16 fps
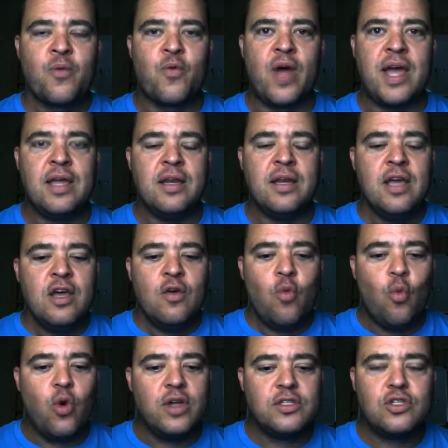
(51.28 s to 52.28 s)
right
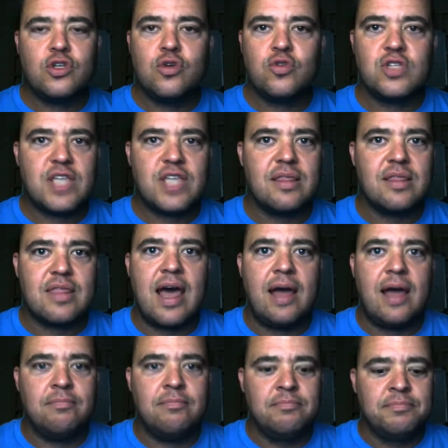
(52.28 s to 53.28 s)
once you set
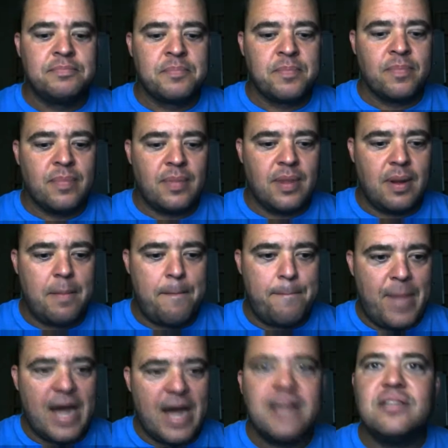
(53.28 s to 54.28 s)
that
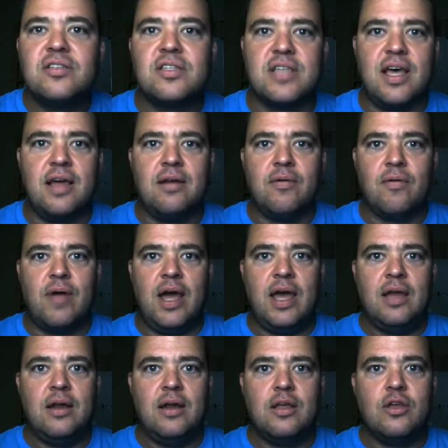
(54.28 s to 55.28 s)
mindset,
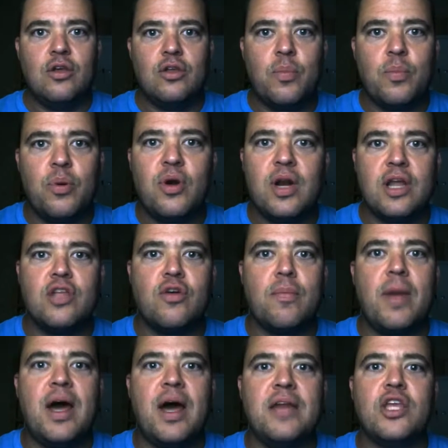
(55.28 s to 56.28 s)
right? You, you, put it in
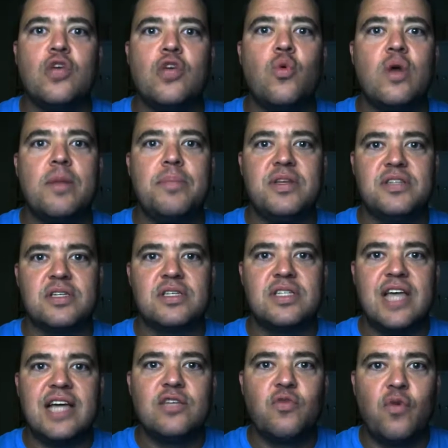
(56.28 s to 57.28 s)
your mind that you want to be
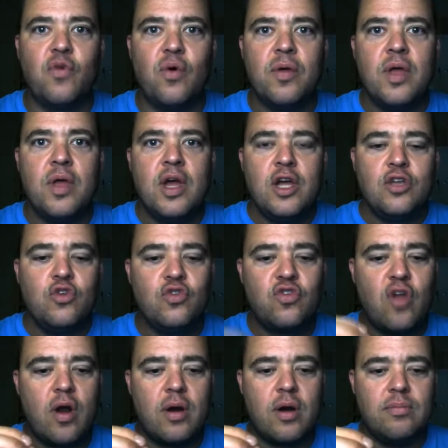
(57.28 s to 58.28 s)
successful, you
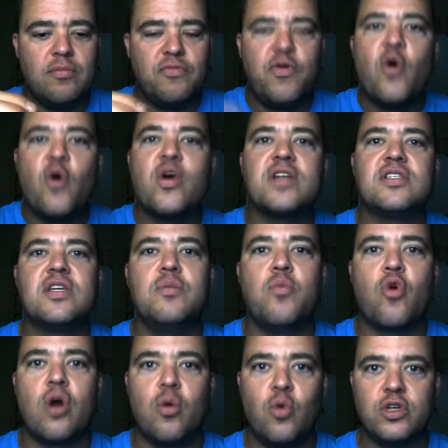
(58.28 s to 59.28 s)
start focusing
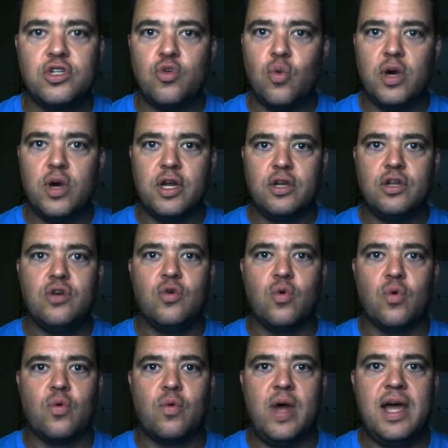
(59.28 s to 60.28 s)
more on what you want to do,
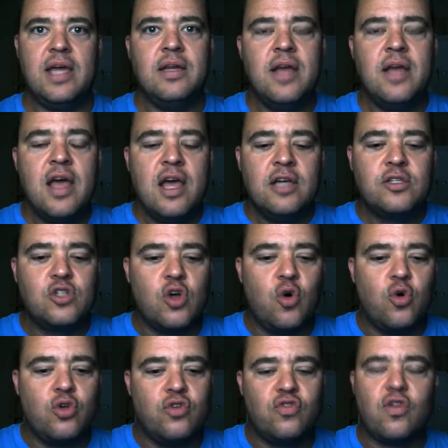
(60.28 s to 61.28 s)
right?
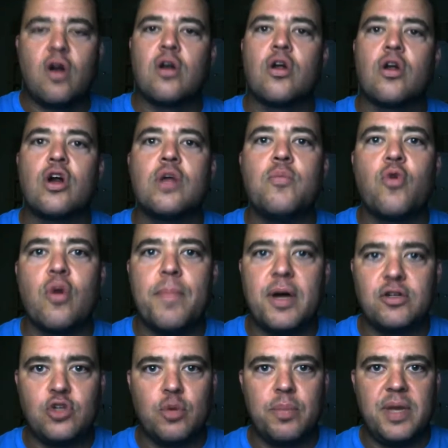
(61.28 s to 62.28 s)
So you start learning more
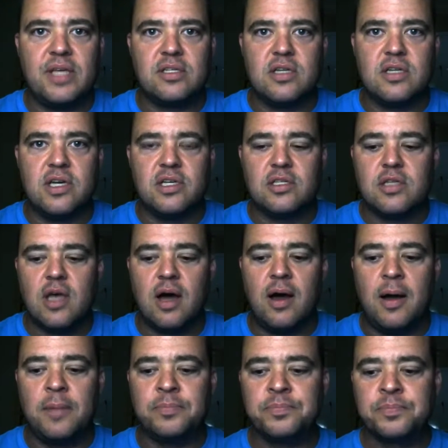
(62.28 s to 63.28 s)
about your business,
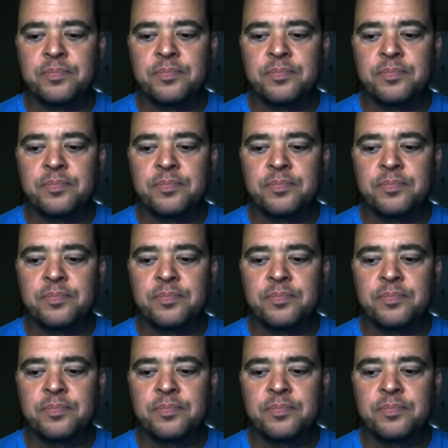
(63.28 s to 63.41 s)
um,